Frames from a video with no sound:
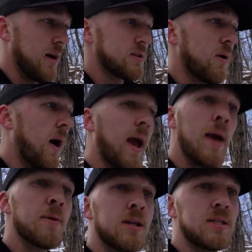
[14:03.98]
So I
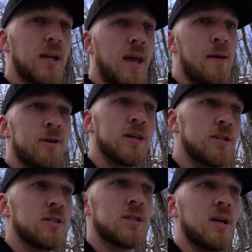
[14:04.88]
am gonna set a camera here
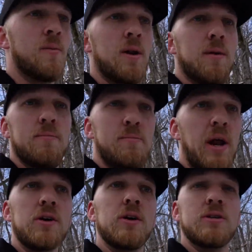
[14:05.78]
just because I want to
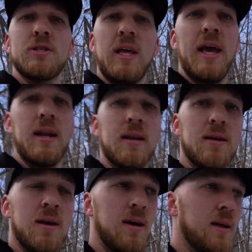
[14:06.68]
better understand
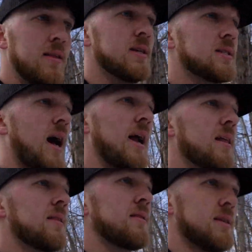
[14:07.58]
this side of
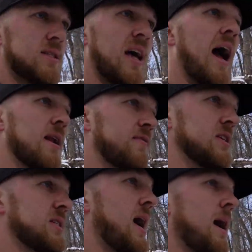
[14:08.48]

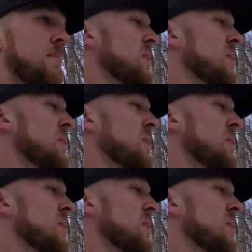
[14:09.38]
this knob,